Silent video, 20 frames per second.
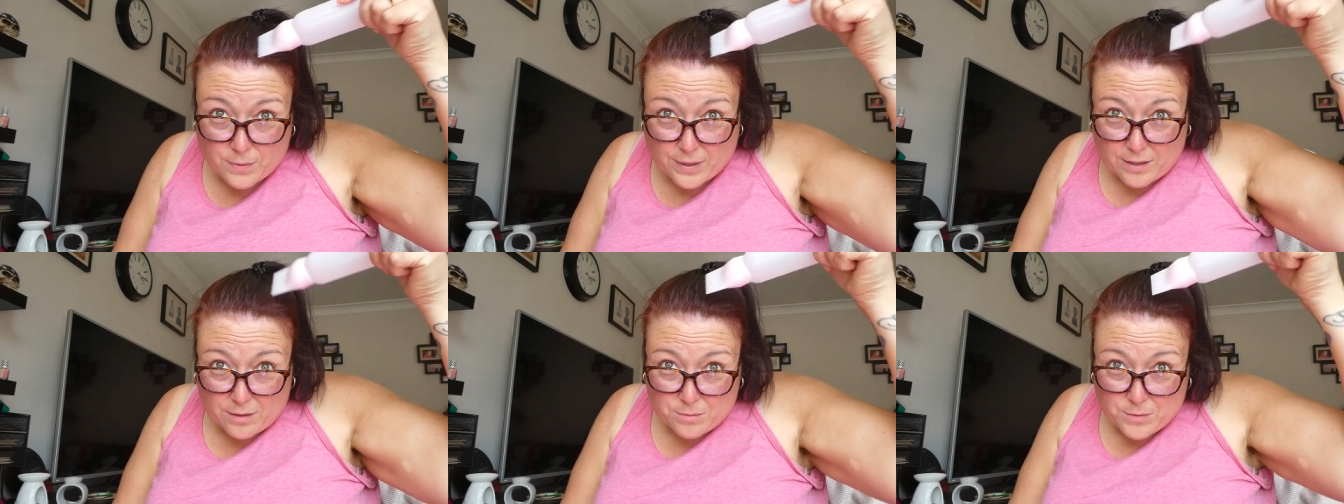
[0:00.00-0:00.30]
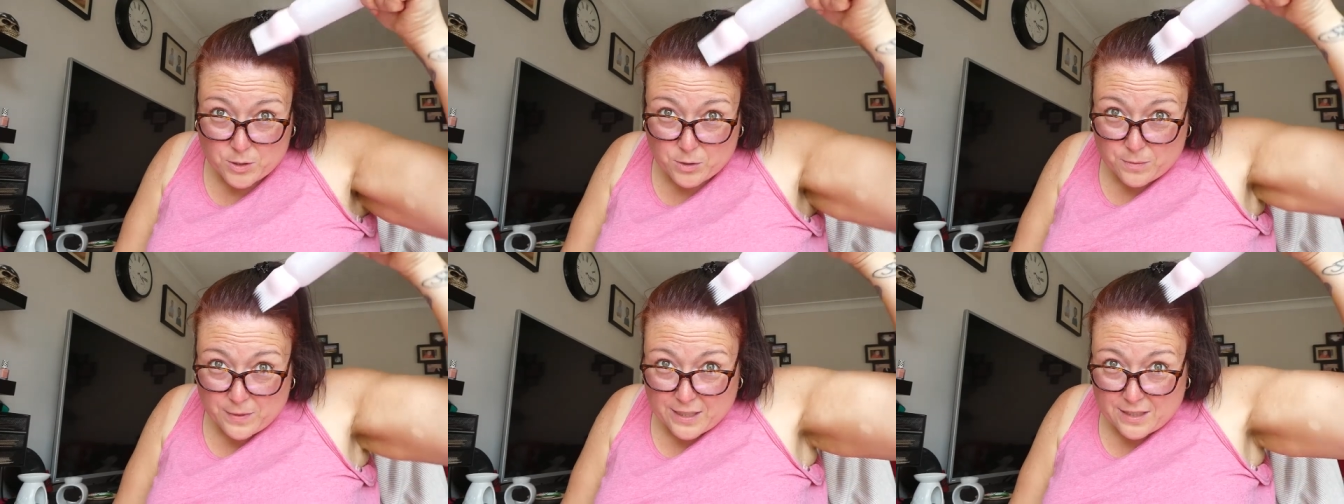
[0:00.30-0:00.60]
when I'm
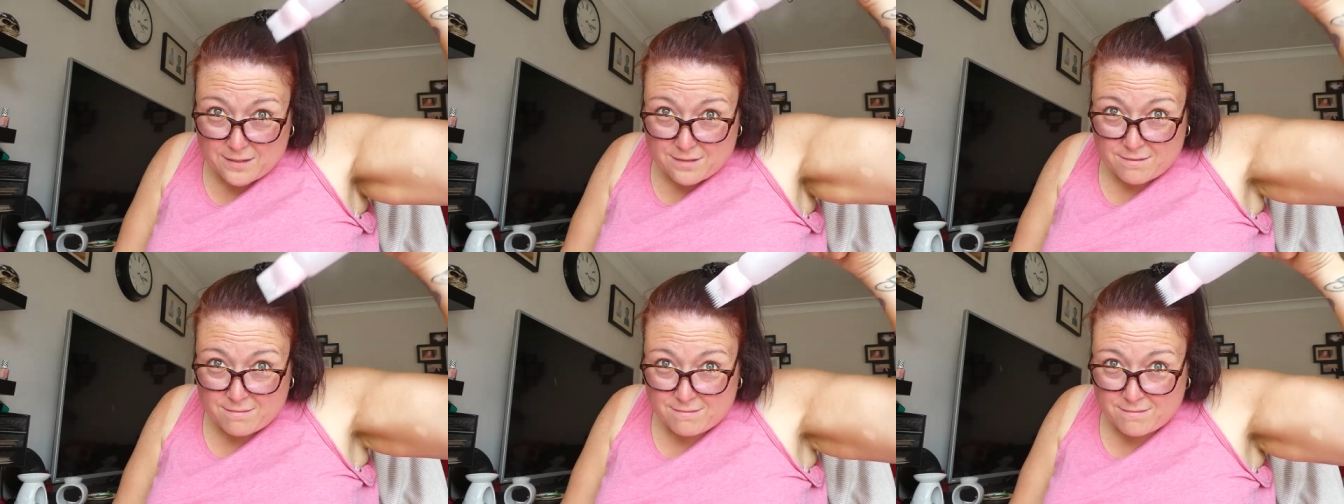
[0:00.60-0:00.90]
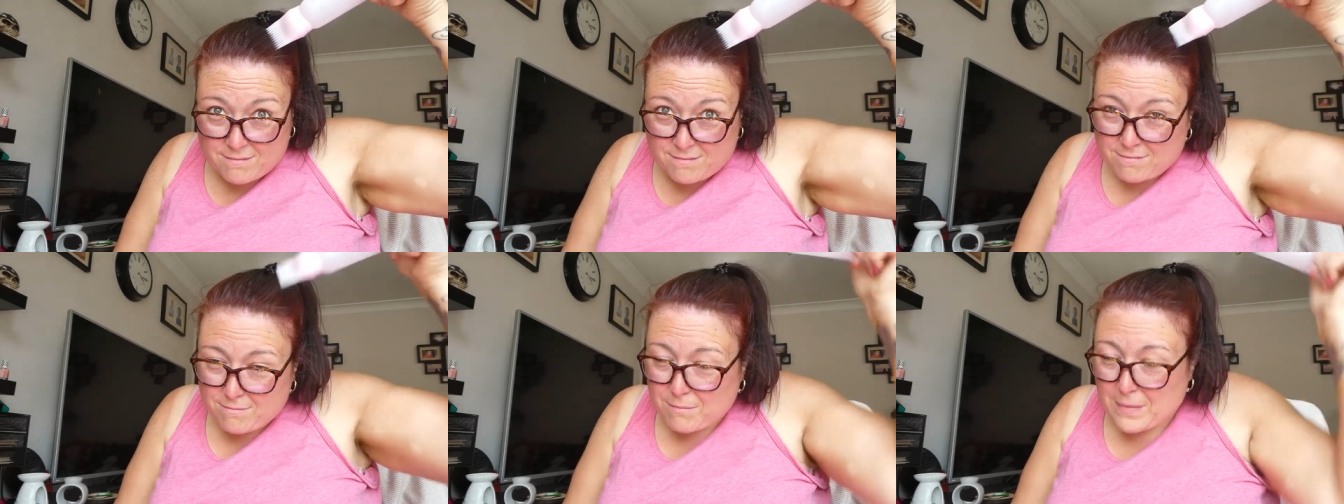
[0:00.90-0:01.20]
doing
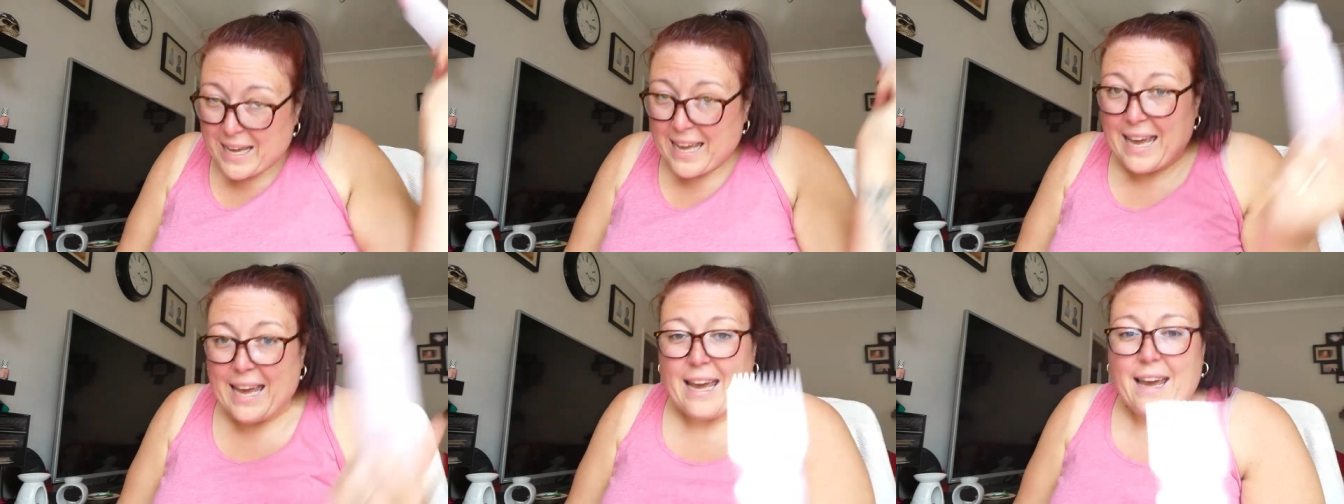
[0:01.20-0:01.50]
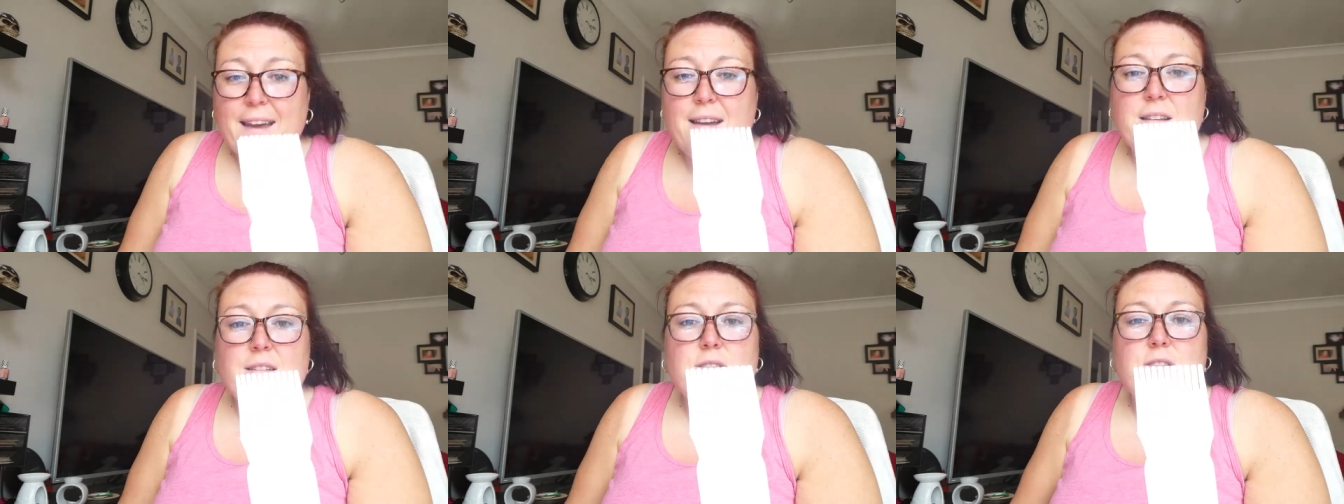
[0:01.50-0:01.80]
my hair.